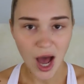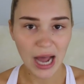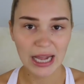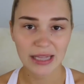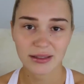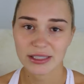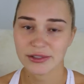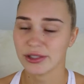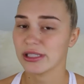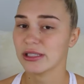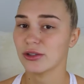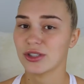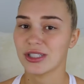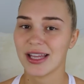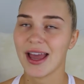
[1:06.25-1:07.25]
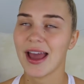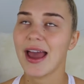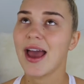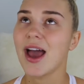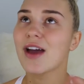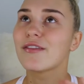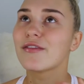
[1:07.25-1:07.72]
I literally looked
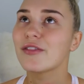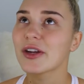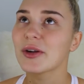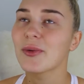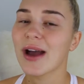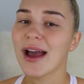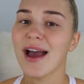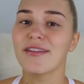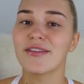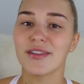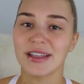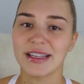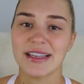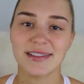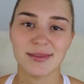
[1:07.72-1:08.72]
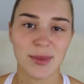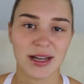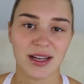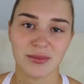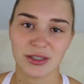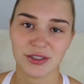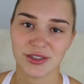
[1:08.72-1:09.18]
everywhere for the kids
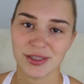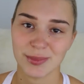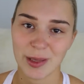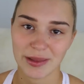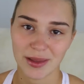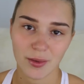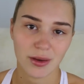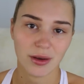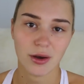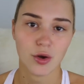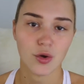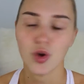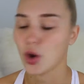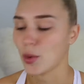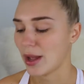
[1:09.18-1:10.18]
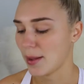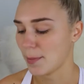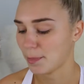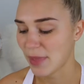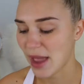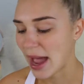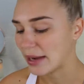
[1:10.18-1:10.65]
makeup brushes, but they were nowhere
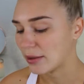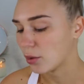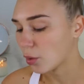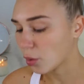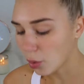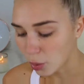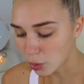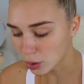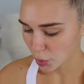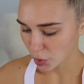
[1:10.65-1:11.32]
at all.